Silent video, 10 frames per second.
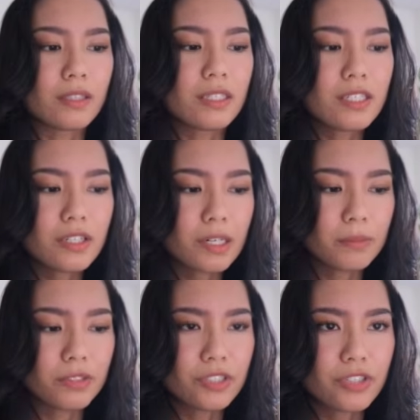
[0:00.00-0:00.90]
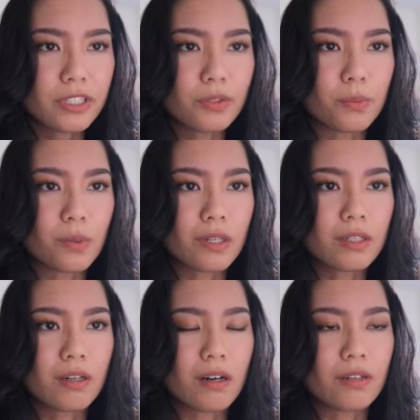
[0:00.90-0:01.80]
This year, I'm really trying to
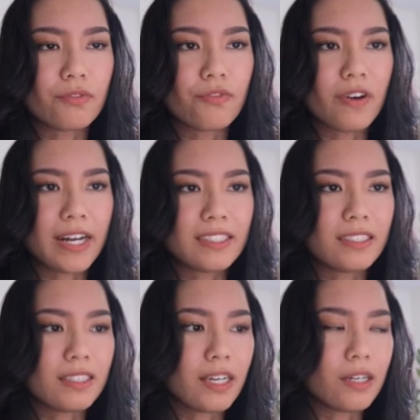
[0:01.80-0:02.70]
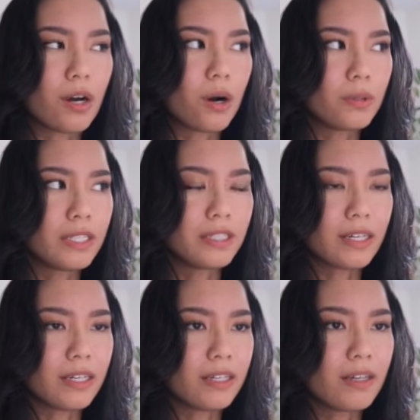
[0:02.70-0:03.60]
work on finding and honing
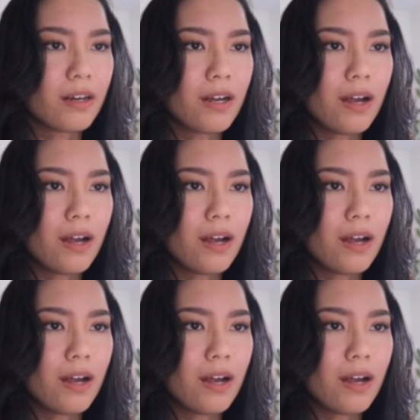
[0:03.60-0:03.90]
in